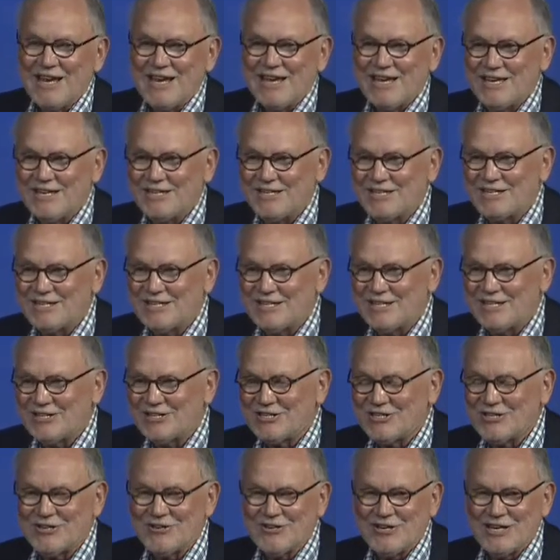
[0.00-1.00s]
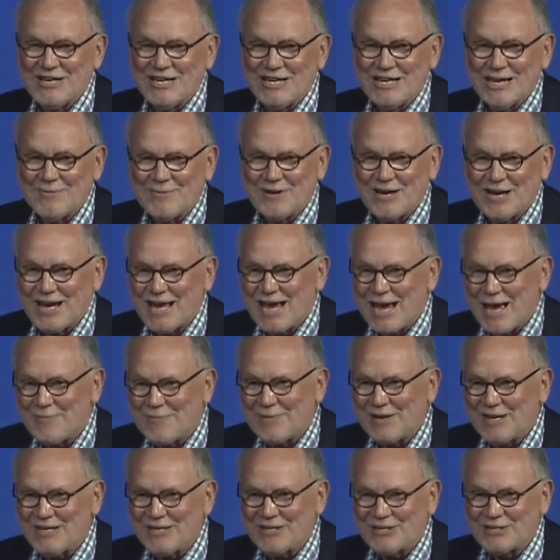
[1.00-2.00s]
and says, you know, honey, I'm not
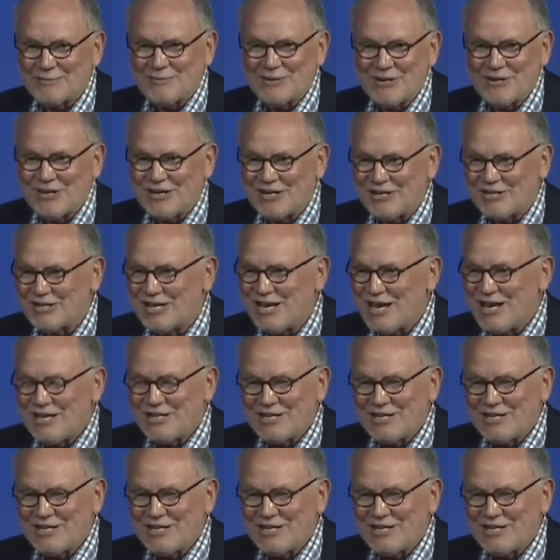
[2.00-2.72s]
happy in this marriage,